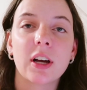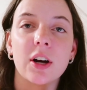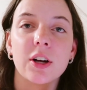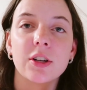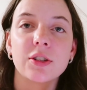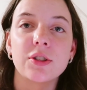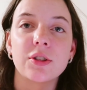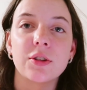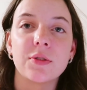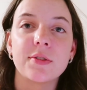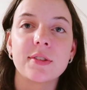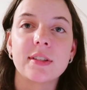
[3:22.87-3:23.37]

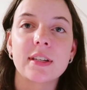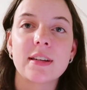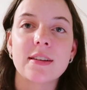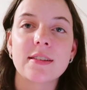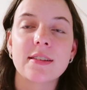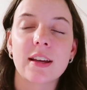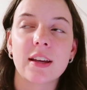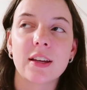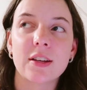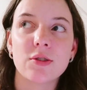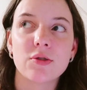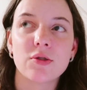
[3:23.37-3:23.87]
on
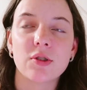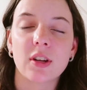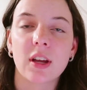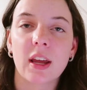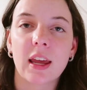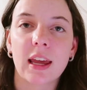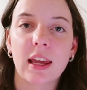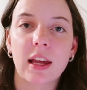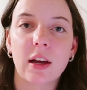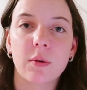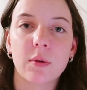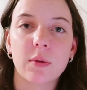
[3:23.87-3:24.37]
Tuesdays I usually
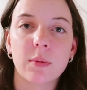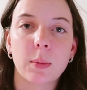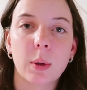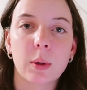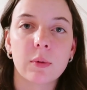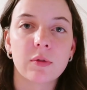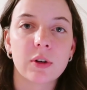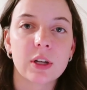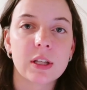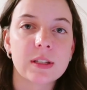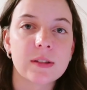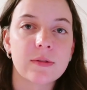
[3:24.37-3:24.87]
hang out with my
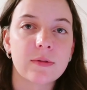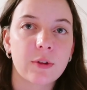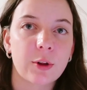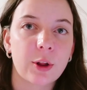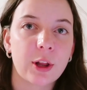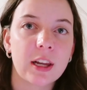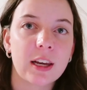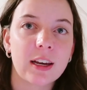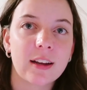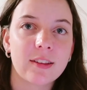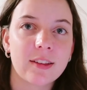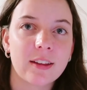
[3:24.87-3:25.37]
friends
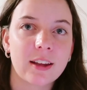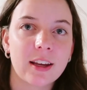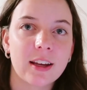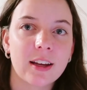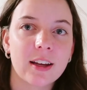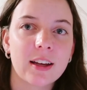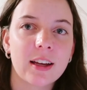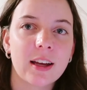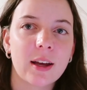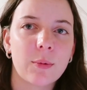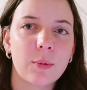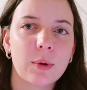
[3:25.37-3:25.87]
Felina and
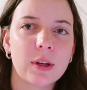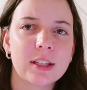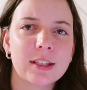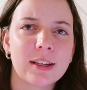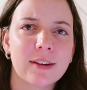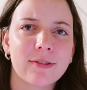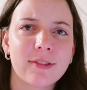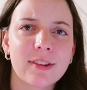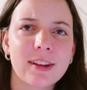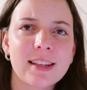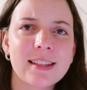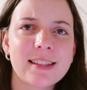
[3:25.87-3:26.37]
Leah, and we
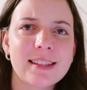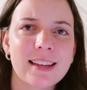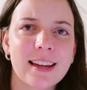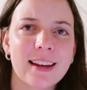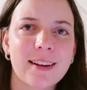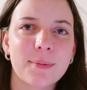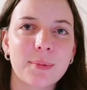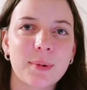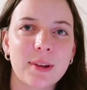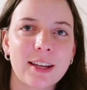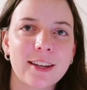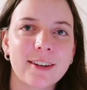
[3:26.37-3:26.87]
definitely stay
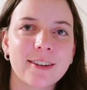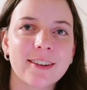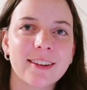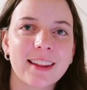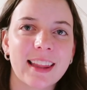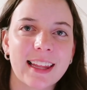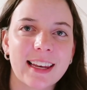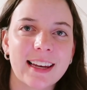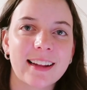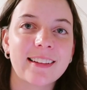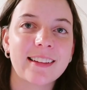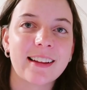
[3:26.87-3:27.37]
up later
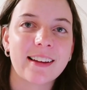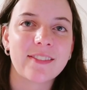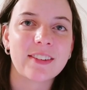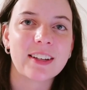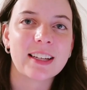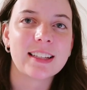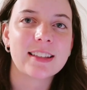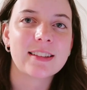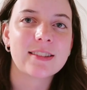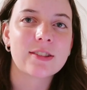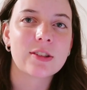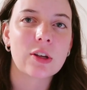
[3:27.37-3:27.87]
than
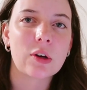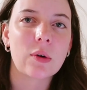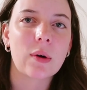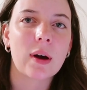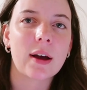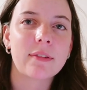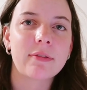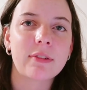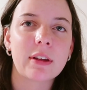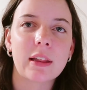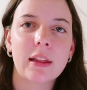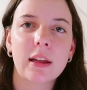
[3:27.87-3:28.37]
11, so
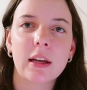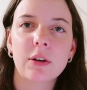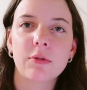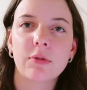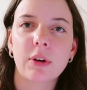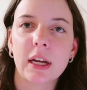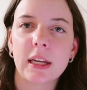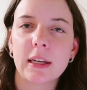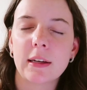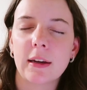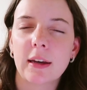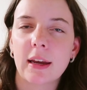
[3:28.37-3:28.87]
I feel like
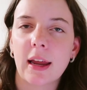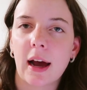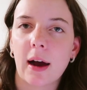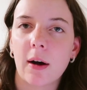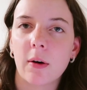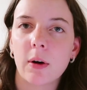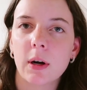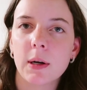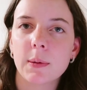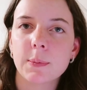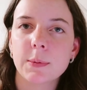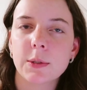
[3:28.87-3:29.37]
right
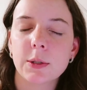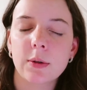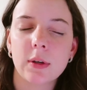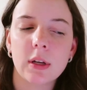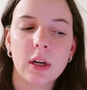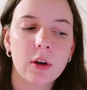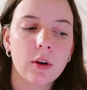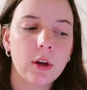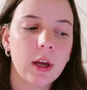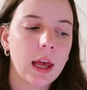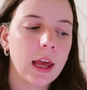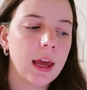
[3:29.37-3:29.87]
now I'm doing
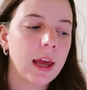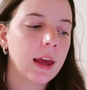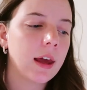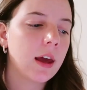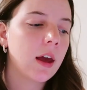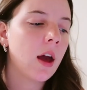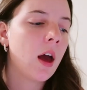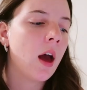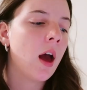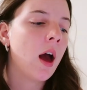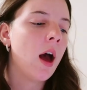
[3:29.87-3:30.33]
okay.